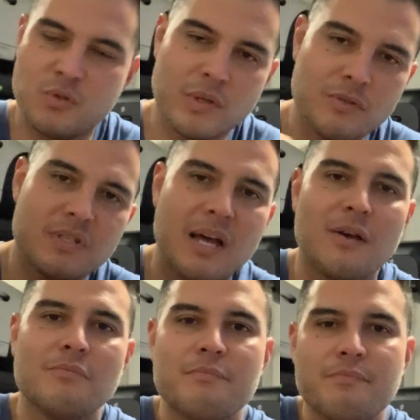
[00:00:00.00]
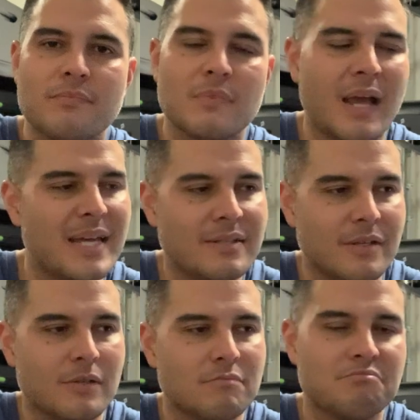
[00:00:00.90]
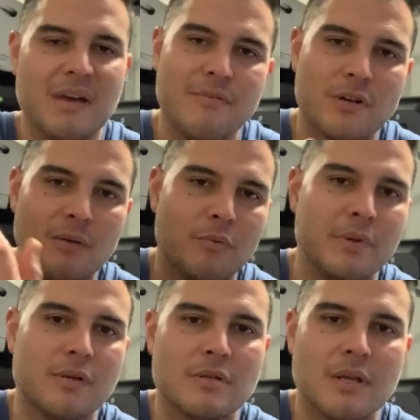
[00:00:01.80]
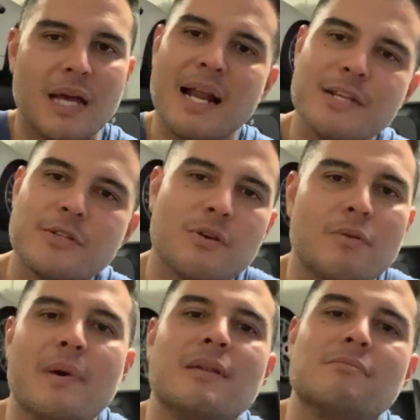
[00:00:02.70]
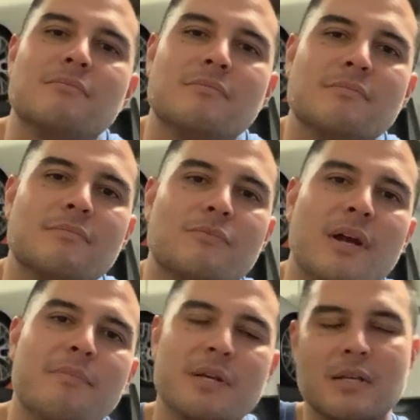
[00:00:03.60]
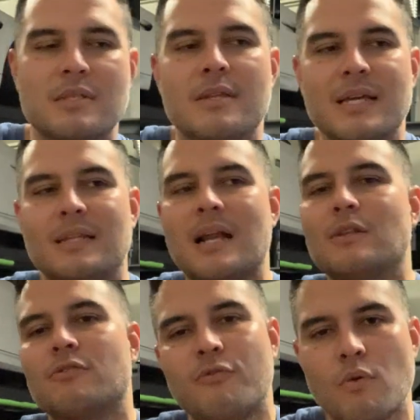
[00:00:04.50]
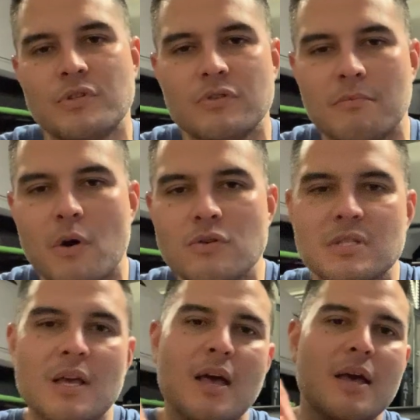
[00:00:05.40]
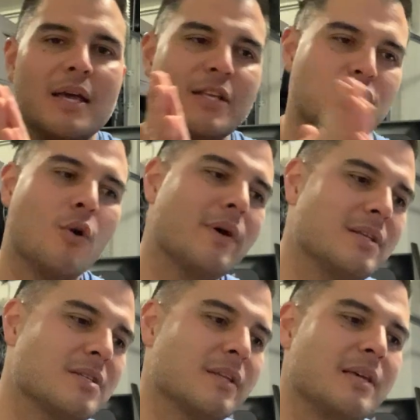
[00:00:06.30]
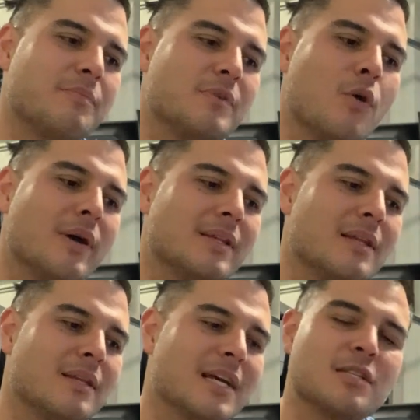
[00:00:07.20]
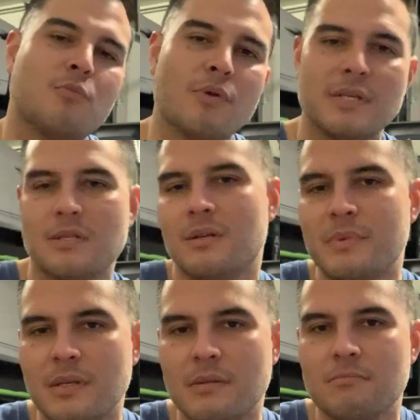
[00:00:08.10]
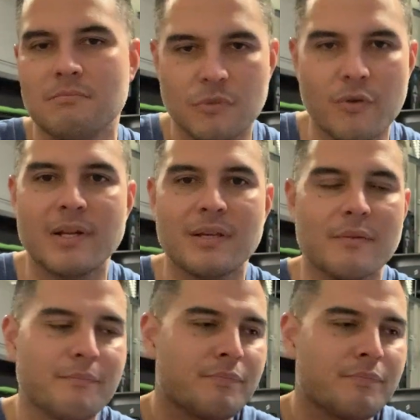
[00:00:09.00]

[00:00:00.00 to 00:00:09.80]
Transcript: Windows down. I eat dinner, I have a couple beers, and I just go to bed, right? Because the thing that I look forward to the most is going to sleep knowing that the next morning is going to be great again.